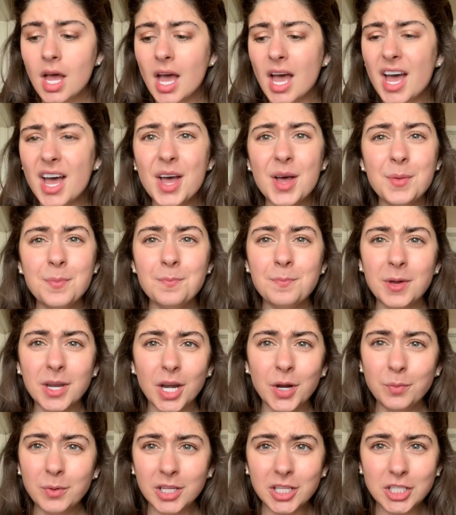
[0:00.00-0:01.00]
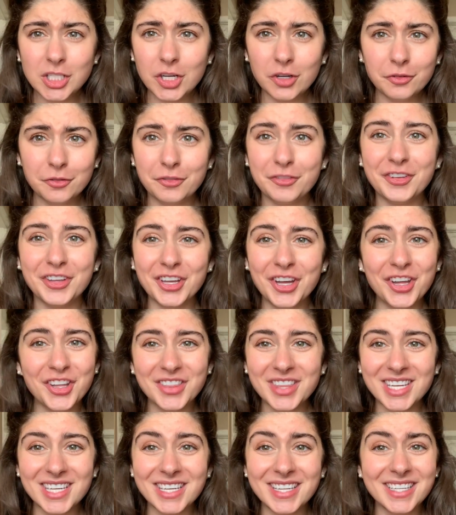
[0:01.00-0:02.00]
but I really don't feel
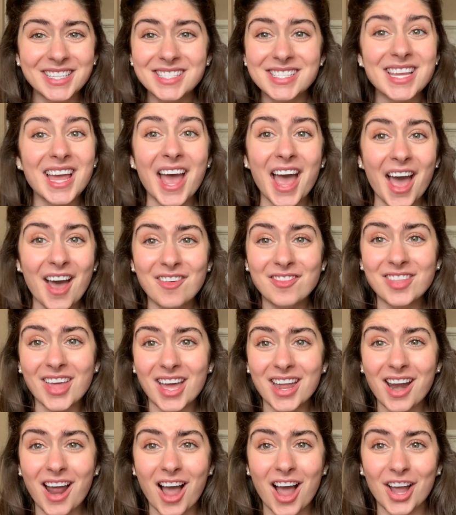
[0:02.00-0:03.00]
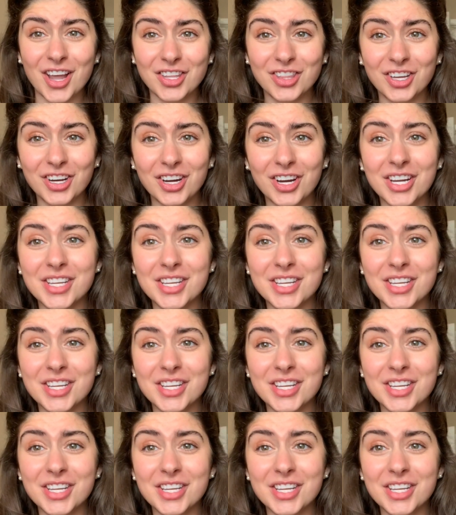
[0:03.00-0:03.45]
the need to have that either,